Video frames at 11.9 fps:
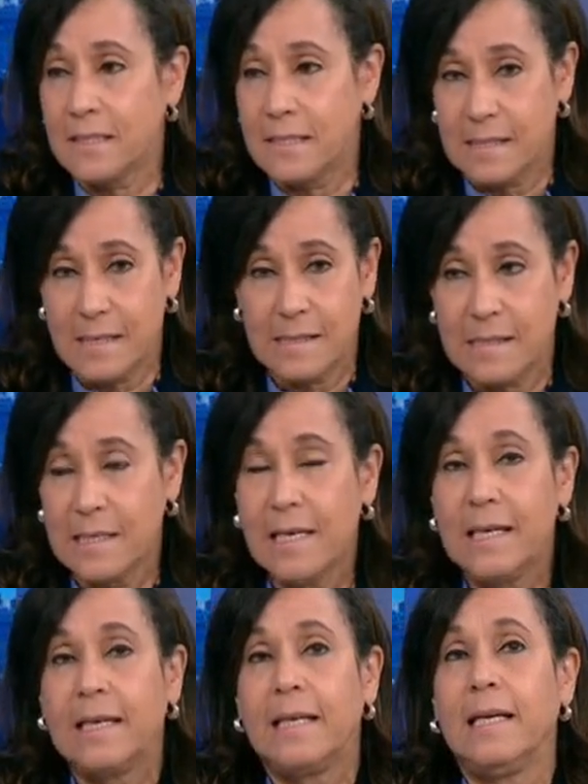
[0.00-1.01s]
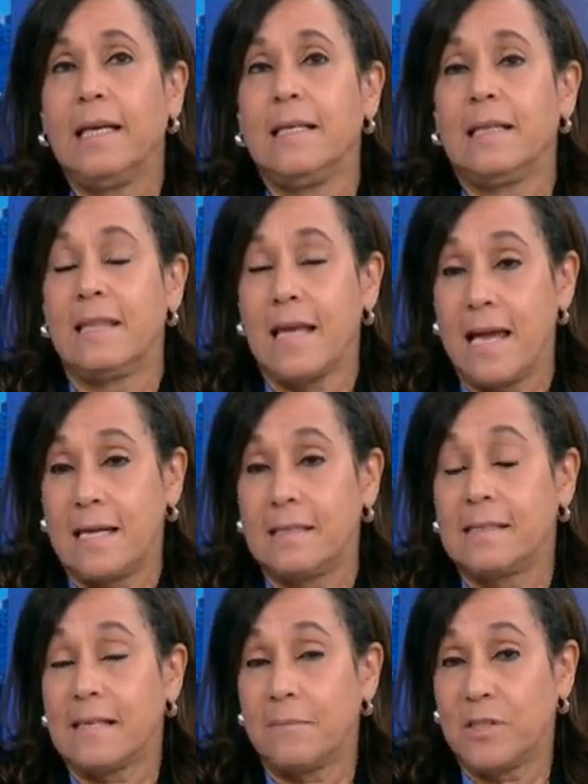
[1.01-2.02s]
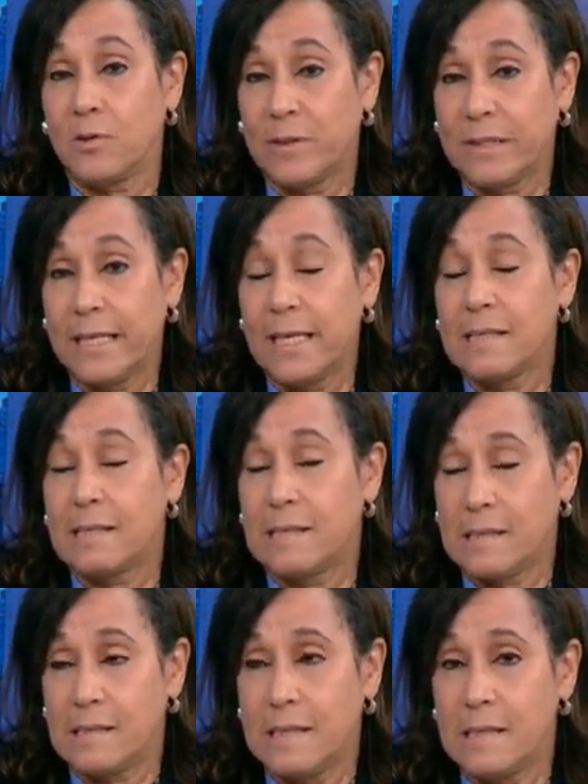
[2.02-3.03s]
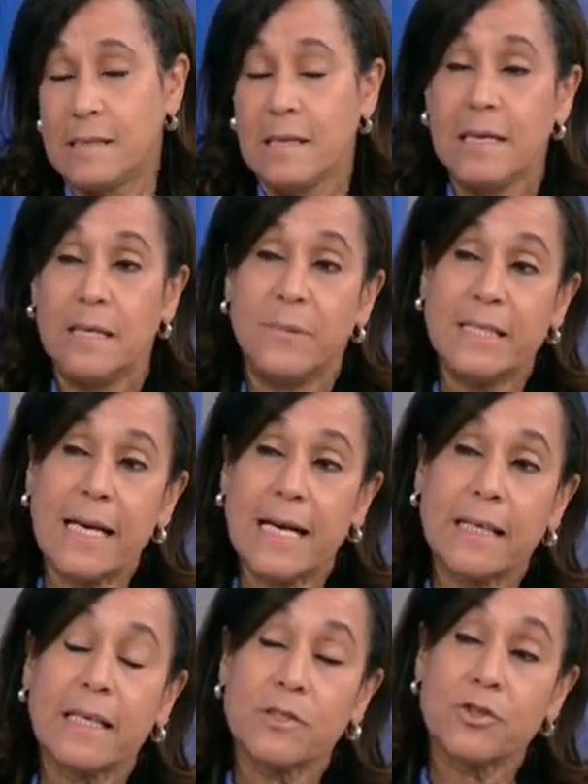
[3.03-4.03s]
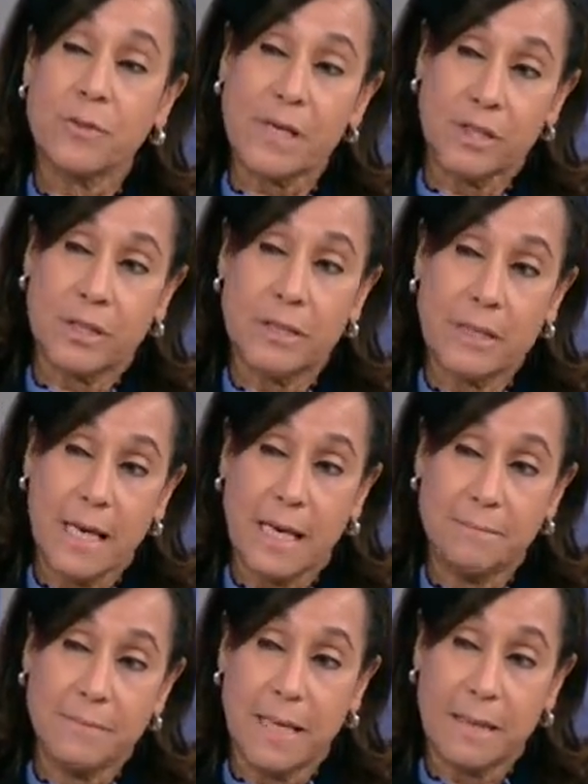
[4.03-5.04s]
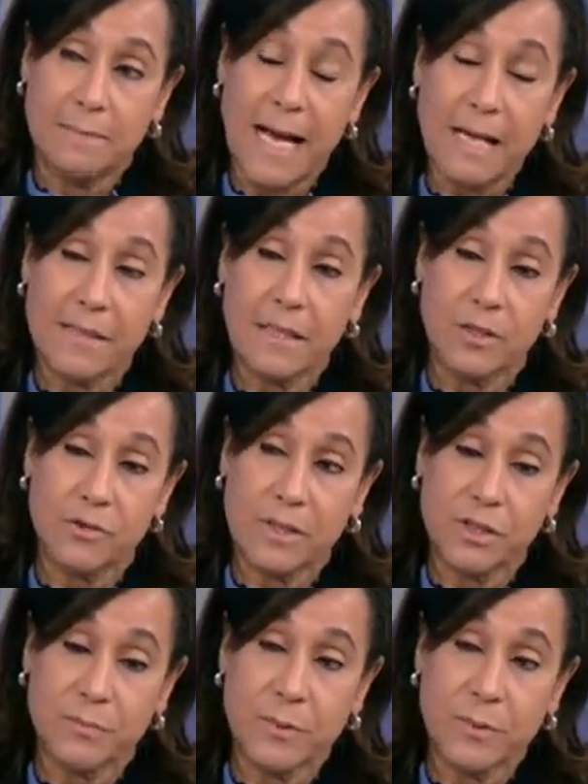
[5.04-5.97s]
exist. He then, subsequently in the 60s, began a construction, uh, uh, housing construction